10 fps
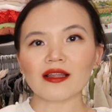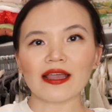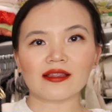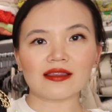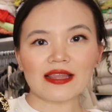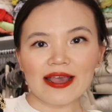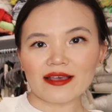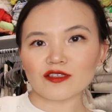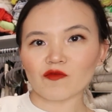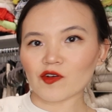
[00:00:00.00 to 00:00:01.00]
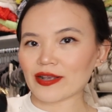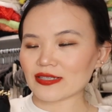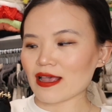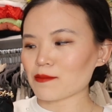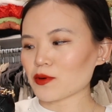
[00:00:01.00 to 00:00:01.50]
like this, for
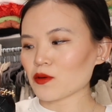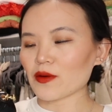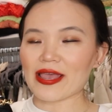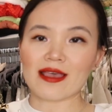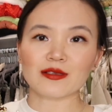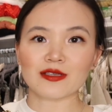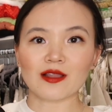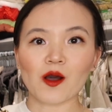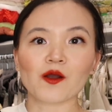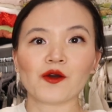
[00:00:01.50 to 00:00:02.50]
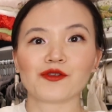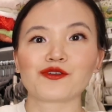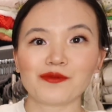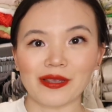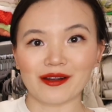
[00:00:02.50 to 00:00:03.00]
example, is not going
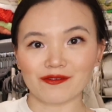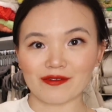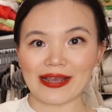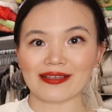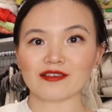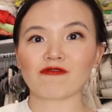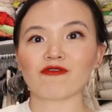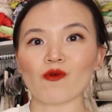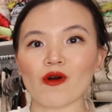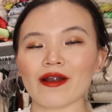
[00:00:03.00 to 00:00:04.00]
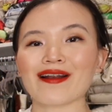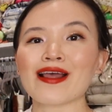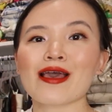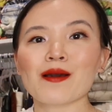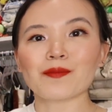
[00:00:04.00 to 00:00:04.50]
to be great for
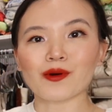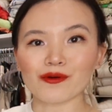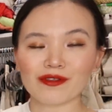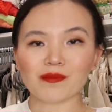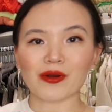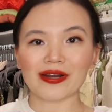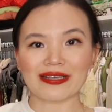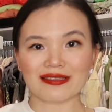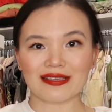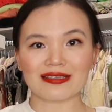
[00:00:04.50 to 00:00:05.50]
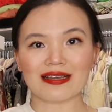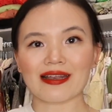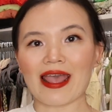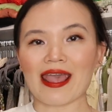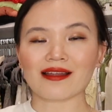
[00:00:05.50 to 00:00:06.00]
both party
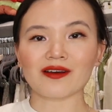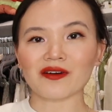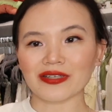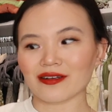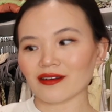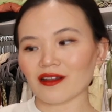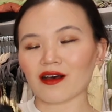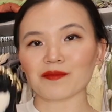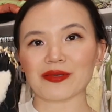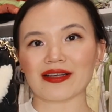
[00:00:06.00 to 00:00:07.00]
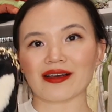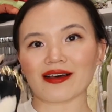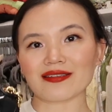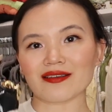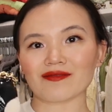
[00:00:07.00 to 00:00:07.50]
season and all year long
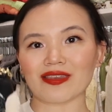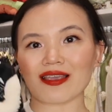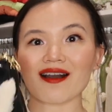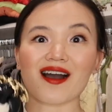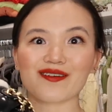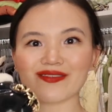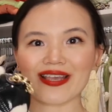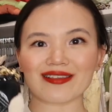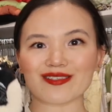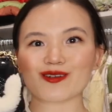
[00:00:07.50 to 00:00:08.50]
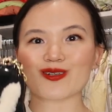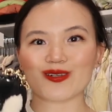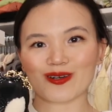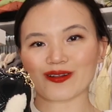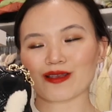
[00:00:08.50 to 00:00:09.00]
because of the obvious
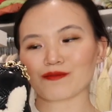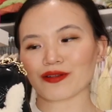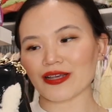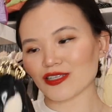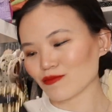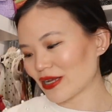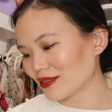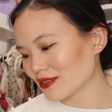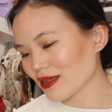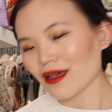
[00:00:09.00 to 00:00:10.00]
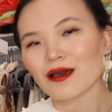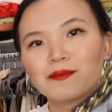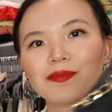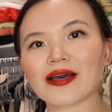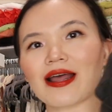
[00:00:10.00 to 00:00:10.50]
shearling placement.
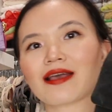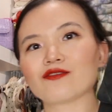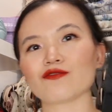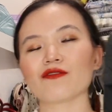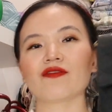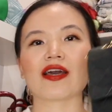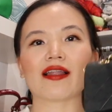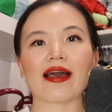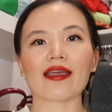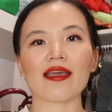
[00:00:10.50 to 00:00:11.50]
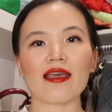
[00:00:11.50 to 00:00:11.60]
But I do feel like